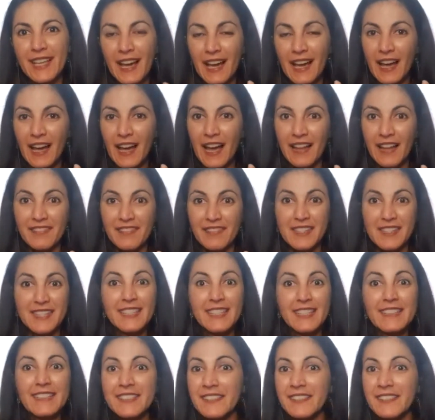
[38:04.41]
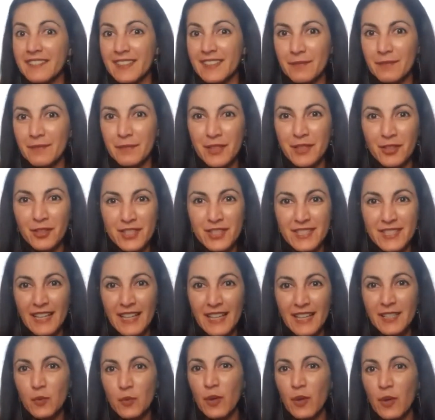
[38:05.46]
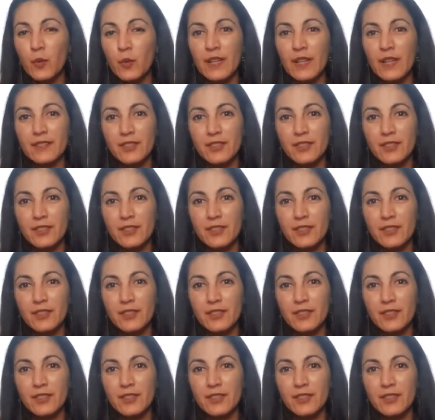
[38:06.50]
and citizenry, because that's what we are